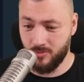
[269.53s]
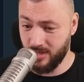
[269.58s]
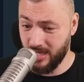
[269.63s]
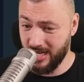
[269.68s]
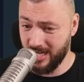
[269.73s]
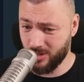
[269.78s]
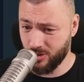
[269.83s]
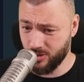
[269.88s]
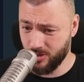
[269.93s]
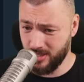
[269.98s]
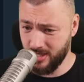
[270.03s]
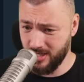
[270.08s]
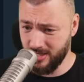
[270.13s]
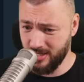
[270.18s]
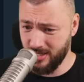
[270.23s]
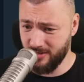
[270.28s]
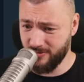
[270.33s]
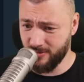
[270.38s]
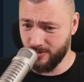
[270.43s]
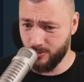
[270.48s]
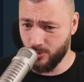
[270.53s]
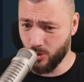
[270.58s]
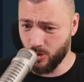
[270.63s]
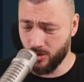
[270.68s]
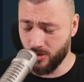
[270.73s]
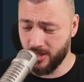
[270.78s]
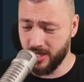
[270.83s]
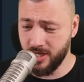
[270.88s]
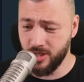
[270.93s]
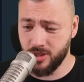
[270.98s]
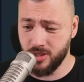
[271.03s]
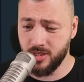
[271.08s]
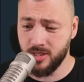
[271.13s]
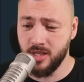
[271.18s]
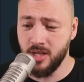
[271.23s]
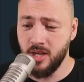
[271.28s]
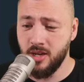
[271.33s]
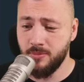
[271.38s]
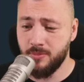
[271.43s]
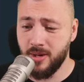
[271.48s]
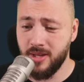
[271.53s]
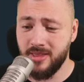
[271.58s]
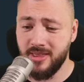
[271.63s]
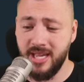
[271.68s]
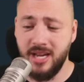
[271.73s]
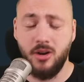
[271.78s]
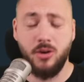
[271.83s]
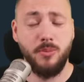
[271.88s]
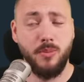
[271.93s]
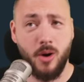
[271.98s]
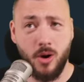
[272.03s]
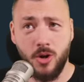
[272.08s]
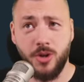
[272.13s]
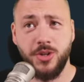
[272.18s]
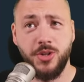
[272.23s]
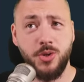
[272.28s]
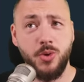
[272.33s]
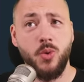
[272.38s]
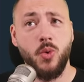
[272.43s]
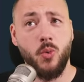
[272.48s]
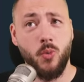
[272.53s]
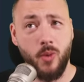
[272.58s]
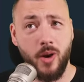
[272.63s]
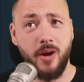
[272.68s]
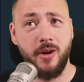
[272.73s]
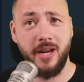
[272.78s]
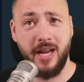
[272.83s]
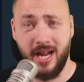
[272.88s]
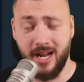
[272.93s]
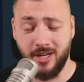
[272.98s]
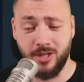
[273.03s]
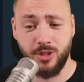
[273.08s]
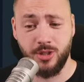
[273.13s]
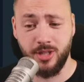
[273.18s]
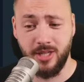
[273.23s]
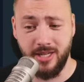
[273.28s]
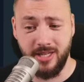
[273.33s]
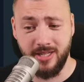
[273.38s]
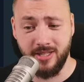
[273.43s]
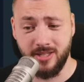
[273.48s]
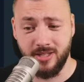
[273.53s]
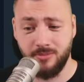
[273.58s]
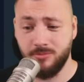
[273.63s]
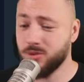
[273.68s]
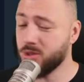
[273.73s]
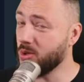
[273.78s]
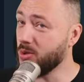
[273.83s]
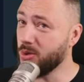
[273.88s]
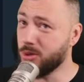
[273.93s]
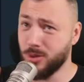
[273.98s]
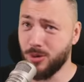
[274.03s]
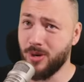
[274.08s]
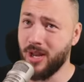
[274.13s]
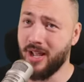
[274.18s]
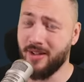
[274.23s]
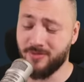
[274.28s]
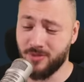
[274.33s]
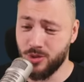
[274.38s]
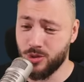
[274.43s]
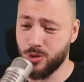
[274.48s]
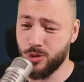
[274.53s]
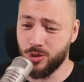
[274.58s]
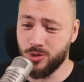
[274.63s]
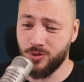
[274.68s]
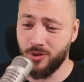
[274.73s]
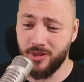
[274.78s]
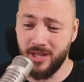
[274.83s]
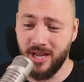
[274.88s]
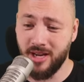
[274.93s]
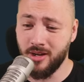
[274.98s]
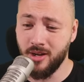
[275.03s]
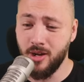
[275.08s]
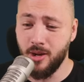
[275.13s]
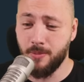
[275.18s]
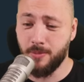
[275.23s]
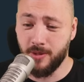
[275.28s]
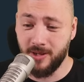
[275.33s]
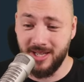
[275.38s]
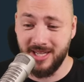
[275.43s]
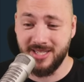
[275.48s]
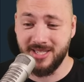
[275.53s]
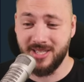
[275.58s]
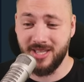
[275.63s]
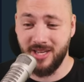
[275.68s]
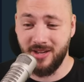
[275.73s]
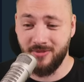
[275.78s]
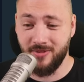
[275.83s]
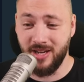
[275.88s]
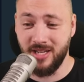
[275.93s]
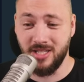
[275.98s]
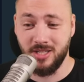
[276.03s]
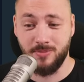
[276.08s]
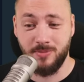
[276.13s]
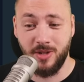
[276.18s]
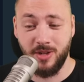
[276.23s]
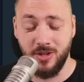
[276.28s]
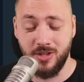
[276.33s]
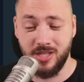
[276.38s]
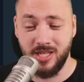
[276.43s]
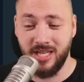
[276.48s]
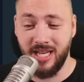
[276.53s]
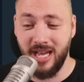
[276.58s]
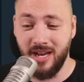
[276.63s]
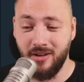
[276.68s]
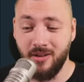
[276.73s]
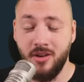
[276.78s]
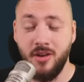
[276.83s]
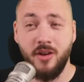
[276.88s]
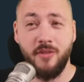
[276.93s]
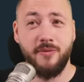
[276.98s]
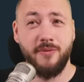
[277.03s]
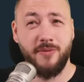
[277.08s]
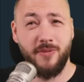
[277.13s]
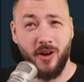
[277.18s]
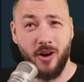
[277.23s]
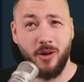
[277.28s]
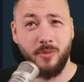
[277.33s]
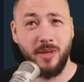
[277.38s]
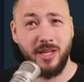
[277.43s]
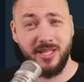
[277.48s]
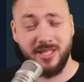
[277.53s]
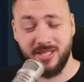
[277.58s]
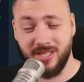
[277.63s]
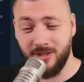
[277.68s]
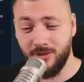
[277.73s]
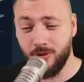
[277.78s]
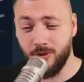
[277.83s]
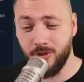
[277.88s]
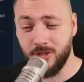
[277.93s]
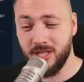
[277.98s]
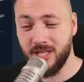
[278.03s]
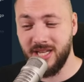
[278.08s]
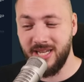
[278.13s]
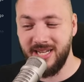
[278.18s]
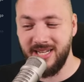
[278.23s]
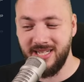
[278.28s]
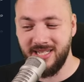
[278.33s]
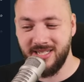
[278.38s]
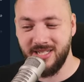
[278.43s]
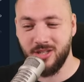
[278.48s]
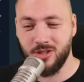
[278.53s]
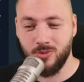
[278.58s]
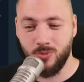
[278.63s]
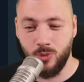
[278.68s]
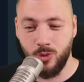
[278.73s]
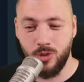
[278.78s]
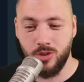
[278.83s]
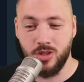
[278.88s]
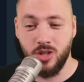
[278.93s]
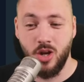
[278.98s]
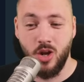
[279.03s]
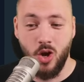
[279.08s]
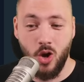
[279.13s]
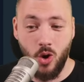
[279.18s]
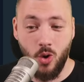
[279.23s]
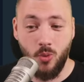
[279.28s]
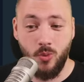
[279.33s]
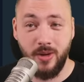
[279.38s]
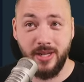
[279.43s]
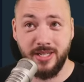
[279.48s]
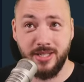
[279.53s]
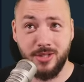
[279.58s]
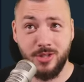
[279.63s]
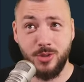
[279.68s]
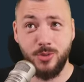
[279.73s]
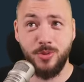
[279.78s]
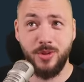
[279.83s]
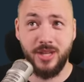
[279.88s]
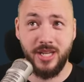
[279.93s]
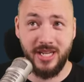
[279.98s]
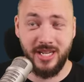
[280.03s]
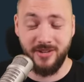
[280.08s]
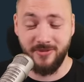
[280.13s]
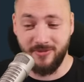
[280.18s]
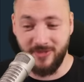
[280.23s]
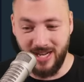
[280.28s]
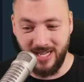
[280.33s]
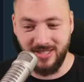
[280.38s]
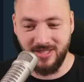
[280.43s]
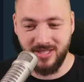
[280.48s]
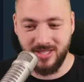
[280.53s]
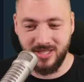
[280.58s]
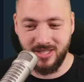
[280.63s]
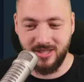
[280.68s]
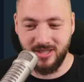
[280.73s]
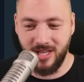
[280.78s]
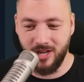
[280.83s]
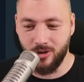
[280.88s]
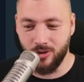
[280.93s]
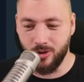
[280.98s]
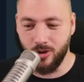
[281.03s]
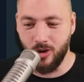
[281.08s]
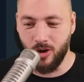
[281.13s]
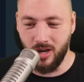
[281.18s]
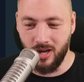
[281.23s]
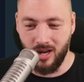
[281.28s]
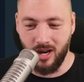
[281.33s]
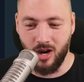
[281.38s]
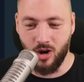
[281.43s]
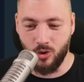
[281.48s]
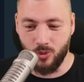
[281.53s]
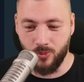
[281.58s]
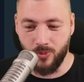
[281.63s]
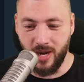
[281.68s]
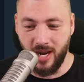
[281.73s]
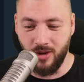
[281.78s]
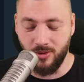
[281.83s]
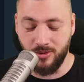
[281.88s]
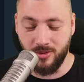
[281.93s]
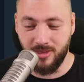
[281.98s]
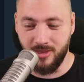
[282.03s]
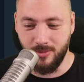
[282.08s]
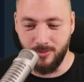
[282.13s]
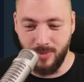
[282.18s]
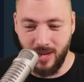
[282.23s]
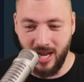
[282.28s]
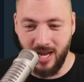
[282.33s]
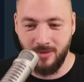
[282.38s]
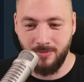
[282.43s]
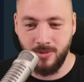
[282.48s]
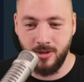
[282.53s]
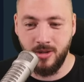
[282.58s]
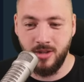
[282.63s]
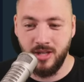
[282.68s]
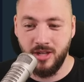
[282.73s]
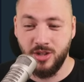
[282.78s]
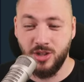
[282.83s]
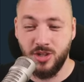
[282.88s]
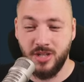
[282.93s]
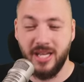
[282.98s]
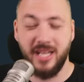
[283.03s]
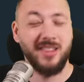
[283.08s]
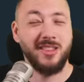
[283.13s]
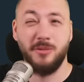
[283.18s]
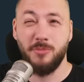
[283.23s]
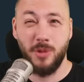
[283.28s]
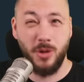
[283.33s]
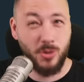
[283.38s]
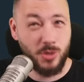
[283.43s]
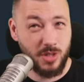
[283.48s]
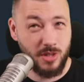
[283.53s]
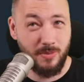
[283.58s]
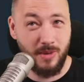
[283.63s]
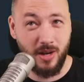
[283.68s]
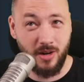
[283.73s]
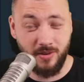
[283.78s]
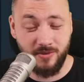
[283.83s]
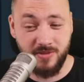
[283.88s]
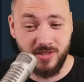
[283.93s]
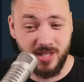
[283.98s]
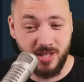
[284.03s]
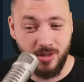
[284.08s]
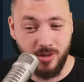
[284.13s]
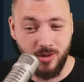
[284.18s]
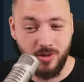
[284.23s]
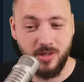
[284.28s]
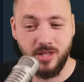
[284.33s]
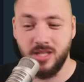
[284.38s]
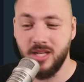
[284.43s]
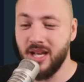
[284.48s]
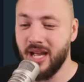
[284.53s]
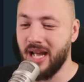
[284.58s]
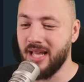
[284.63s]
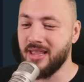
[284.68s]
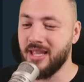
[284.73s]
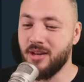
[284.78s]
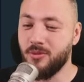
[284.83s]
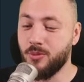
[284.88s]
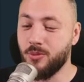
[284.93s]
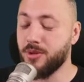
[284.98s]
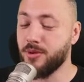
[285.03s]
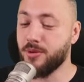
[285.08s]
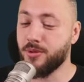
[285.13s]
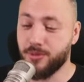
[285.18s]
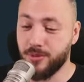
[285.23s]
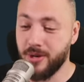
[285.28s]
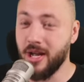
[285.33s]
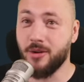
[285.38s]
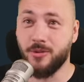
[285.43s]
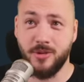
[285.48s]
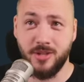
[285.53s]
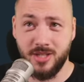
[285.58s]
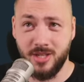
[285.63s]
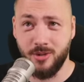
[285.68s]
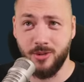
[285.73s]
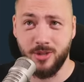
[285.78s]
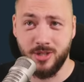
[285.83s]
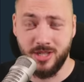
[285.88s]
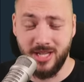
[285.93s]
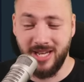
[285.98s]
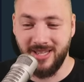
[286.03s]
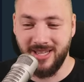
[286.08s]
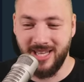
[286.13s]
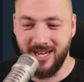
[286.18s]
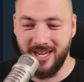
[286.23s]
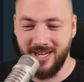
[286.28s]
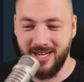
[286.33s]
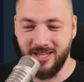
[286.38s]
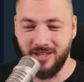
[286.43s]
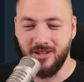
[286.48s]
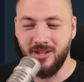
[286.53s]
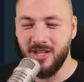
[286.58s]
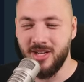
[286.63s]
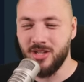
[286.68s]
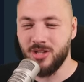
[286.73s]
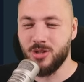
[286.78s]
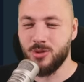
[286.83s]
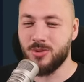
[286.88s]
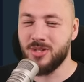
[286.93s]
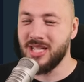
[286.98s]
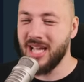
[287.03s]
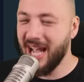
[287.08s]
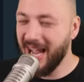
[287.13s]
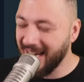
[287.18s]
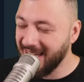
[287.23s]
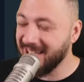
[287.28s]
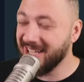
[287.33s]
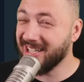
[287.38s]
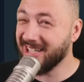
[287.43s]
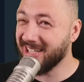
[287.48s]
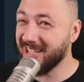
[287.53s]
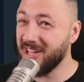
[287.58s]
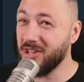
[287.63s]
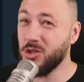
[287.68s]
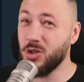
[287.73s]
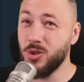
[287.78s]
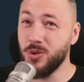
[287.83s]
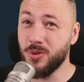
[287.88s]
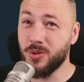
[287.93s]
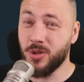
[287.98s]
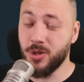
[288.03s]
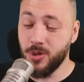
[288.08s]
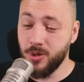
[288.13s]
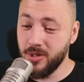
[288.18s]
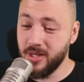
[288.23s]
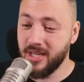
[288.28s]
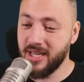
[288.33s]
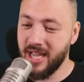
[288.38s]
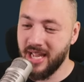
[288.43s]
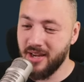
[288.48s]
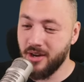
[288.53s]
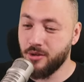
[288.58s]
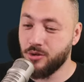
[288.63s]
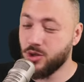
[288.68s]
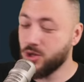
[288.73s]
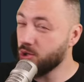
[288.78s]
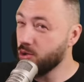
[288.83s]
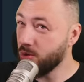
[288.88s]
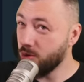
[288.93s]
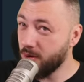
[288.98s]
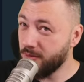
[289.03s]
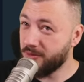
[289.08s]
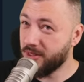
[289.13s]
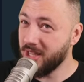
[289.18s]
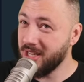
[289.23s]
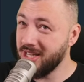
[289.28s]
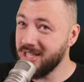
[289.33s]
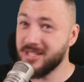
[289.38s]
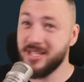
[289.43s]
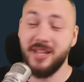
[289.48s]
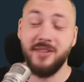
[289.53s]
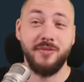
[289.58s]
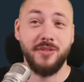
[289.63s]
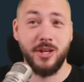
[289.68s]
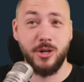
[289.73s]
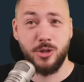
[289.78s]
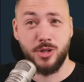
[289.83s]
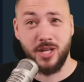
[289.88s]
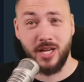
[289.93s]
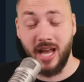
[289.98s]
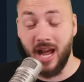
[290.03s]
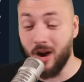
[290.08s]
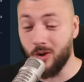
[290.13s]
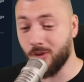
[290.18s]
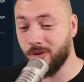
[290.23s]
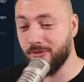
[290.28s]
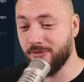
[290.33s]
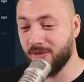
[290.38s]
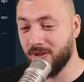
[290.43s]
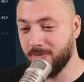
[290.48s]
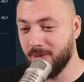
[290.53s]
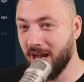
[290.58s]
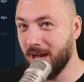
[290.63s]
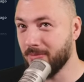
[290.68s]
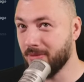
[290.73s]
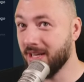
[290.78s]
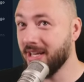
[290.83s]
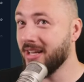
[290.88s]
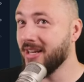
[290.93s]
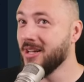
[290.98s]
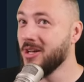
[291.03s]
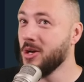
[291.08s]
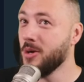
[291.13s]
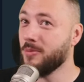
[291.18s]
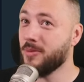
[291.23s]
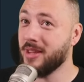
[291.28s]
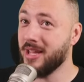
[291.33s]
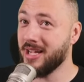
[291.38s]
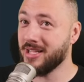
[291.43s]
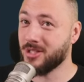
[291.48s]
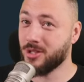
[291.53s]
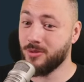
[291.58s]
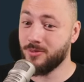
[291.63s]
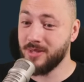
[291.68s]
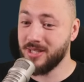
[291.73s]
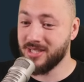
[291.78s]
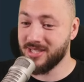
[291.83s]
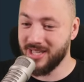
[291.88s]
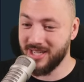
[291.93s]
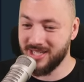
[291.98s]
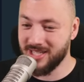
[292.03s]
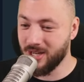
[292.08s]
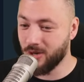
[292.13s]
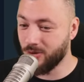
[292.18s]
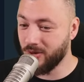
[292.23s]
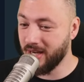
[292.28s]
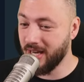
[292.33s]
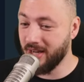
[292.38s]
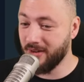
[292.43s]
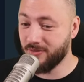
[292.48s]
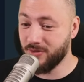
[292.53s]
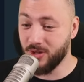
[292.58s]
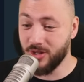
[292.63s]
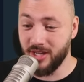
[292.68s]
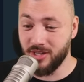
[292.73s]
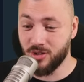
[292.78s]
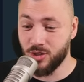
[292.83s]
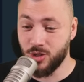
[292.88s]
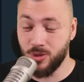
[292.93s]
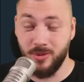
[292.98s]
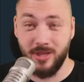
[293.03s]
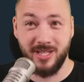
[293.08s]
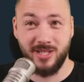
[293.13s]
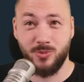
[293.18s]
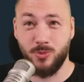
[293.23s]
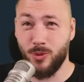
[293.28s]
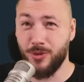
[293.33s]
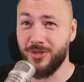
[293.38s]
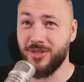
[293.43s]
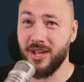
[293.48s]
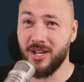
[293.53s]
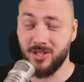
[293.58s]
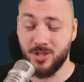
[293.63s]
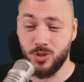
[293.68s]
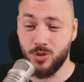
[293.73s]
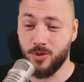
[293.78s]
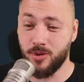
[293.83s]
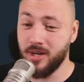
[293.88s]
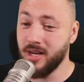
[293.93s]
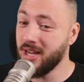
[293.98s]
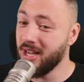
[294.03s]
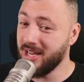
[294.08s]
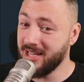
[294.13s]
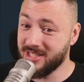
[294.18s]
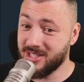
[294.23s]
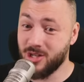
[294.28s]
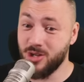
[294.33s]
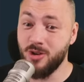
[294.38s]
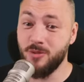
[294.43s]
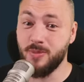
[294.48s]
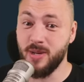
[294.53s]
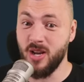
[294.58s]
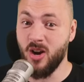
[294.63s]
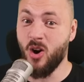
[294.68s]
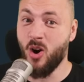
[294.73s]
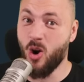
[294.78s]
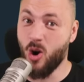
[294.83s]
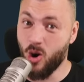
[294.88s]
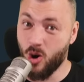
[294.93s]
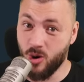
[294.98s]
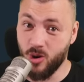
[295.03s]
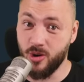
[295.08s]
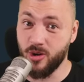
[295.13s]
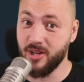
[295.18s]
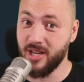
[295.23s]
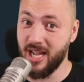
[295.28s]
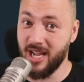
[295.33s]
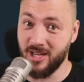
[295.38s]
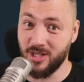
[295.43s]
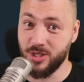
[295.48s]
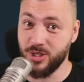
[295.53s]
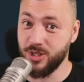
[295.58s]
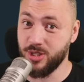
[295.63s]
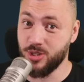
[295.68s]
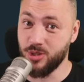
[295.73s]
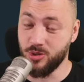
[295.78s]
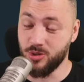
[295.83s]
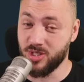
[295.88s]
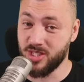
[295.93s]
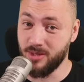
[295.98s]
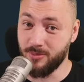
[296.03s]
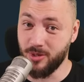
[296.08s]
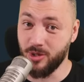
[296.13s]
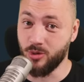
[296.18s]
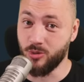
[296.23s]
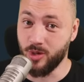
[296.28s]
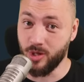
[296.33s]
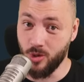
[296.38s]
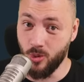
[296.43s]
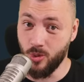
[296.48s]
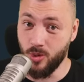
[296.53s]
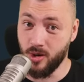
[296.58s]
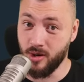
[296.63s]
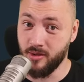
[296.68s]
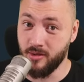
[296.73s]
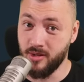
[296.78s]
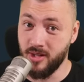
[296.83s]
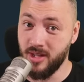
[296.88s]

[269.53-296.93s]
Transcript: Actually in even more locations, but they'll mark you where it actually is. So you don't have to search for that, plus the events. Because again, farming cinders, the easiest was always do the events that are around the map to get the most amount of cinders, and then with your 300 cinders, hand that in. So technically you could get 2 of these if there's an hour flip happening, but that's gonna be 600, and if you get 2, that's 1,200. It's gonna be hard actually to summon Grigoire.